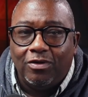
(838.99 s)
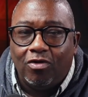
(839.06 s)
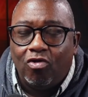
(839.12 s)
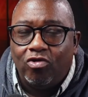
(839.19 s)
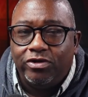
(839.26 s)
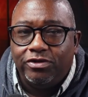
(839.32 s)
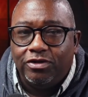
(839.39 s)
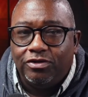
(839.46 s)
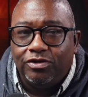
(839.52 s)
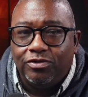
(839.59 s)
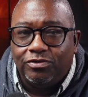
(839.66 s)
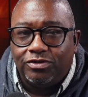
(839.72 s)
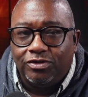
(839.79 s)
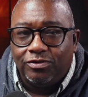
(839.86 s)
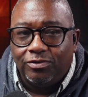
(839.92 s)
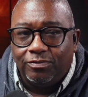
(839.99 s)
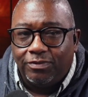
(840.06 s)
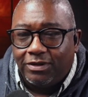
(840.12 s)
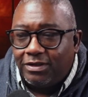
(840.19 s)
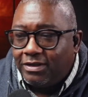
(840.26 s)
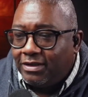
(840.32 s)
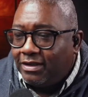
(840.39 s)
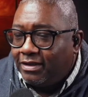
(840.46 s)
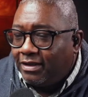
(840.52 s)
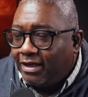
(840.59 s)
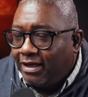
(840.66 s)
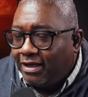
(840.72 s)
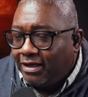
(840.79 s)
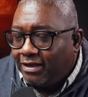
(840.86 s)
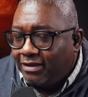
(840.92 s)
on YouTube.
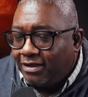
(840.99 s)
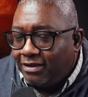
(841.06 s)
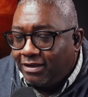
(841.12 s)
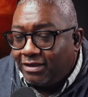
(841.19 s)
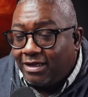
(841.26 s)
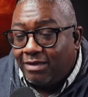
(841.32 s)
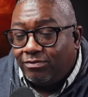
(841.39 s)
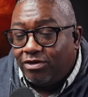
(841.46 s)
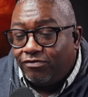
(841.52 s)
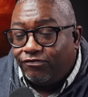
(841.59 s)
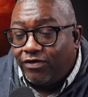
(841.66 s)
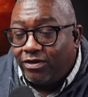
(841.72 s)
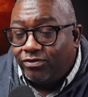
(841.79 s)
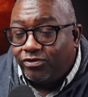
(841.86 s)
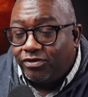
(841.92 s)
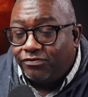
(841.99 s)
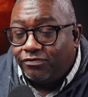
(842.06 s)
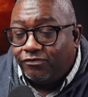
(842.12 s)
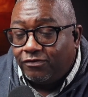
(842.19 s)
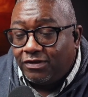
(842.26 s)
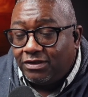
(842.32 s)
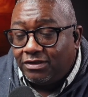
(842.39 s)
And again, I'm the founder of